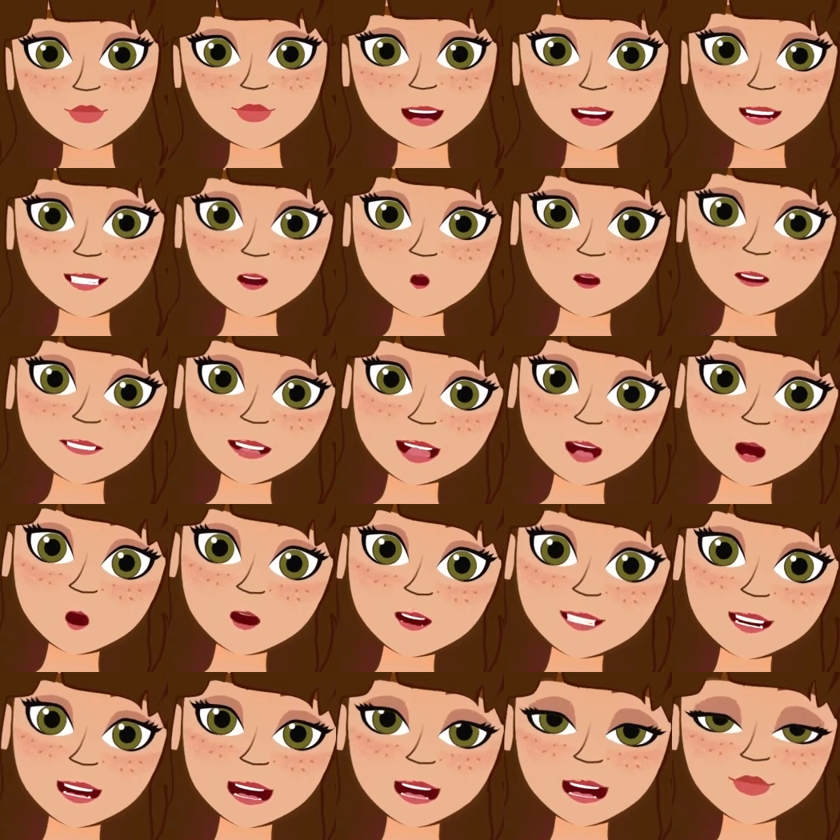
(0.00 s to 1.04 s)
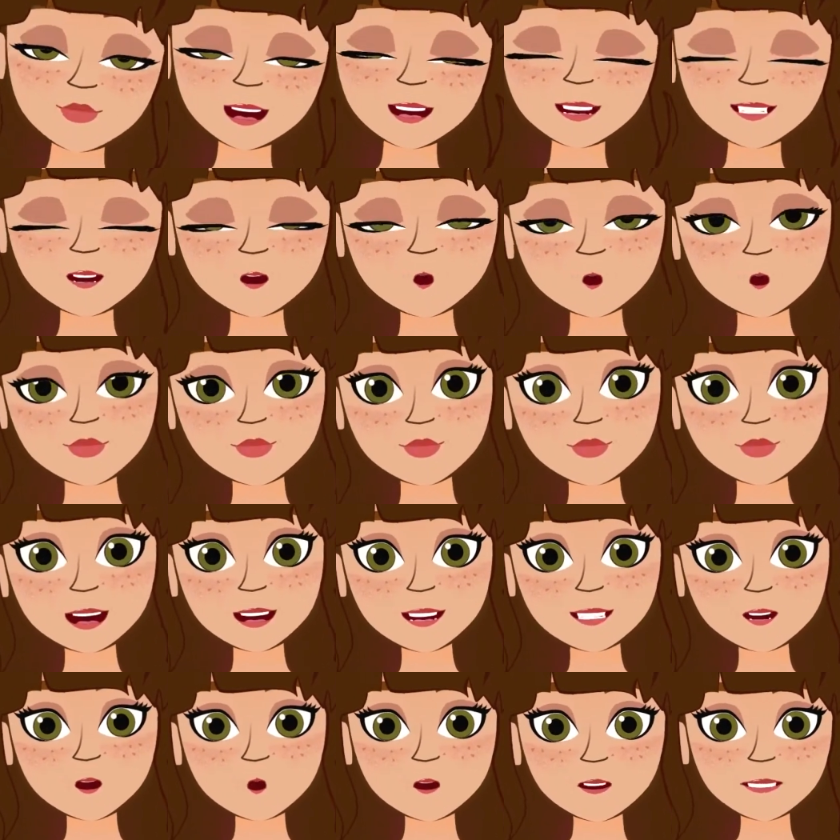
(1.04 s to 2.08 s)
I told him that it was okay and
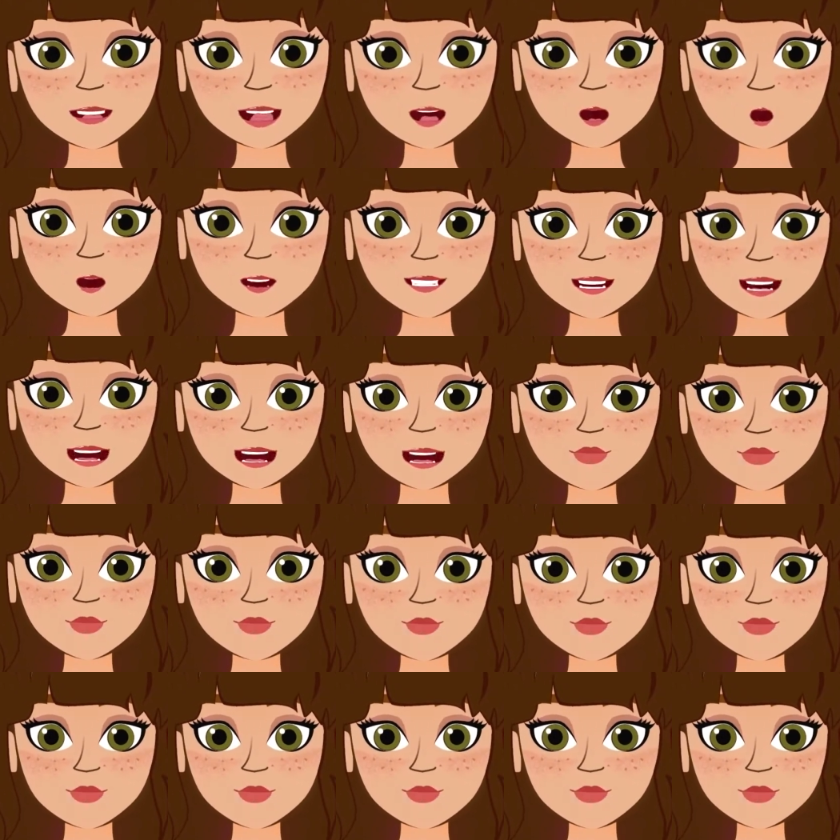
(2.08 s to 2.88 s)
that I could deal with it.